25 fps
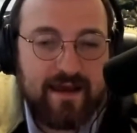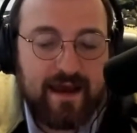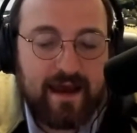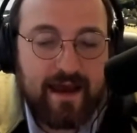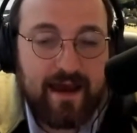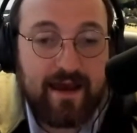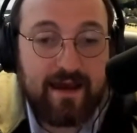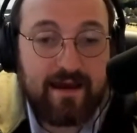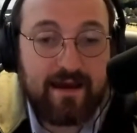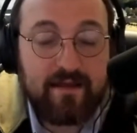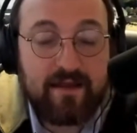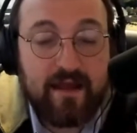
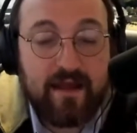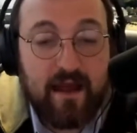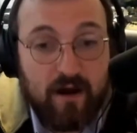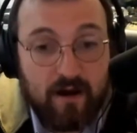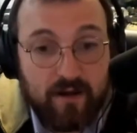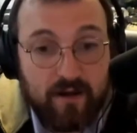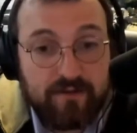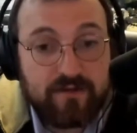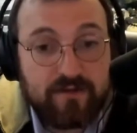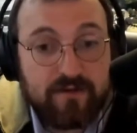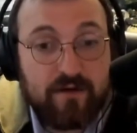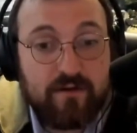Uh,
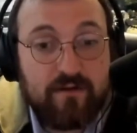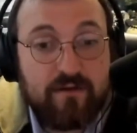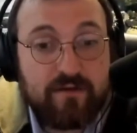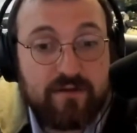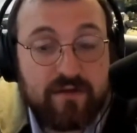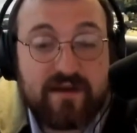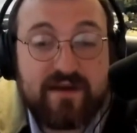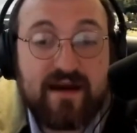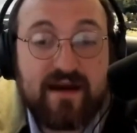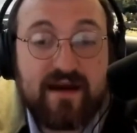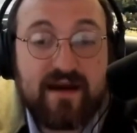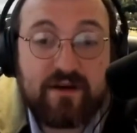also,
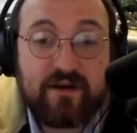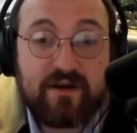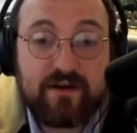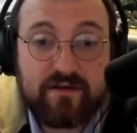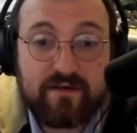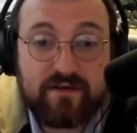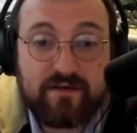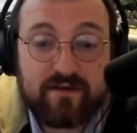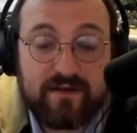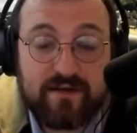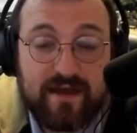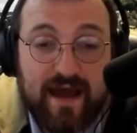the
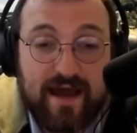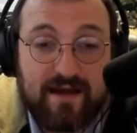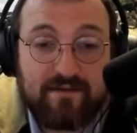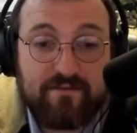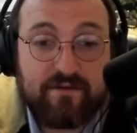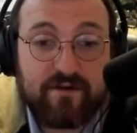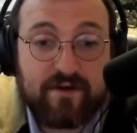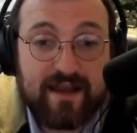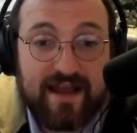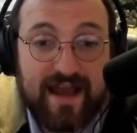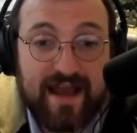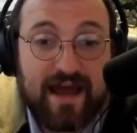governance stack
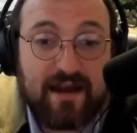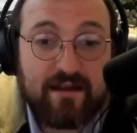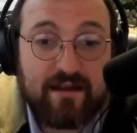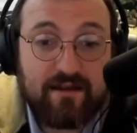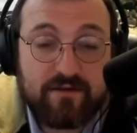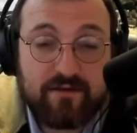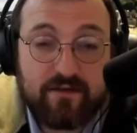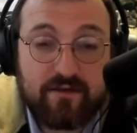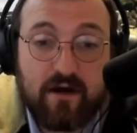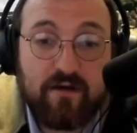for Catalyst,